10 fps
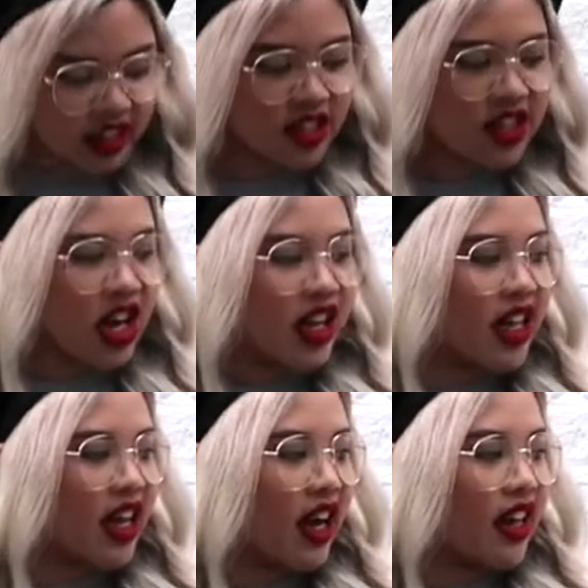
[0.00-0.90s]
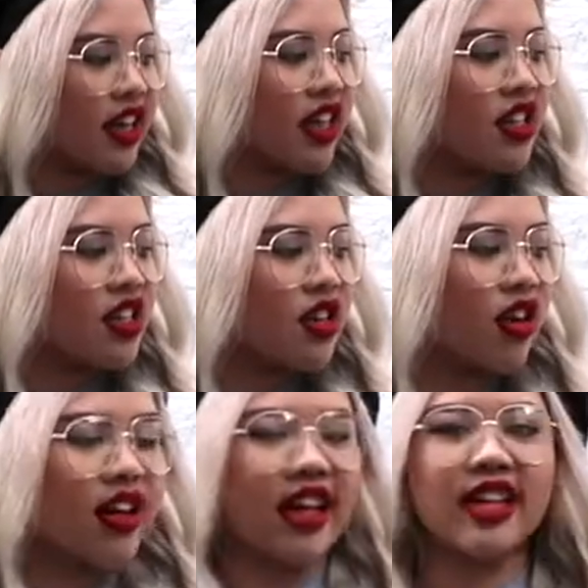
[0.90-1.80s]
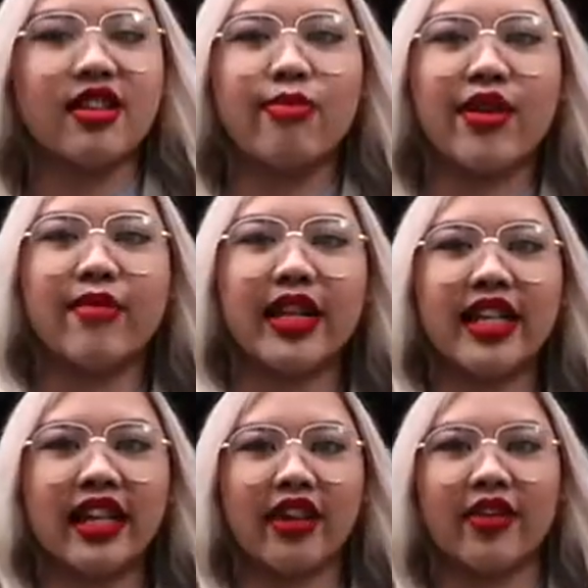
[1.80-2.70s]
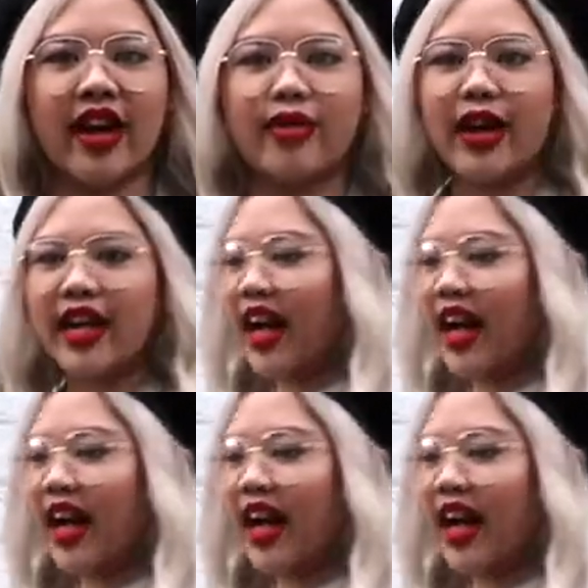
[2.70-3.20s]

this chunky cardigan I just got, and it's pretty much like a grandma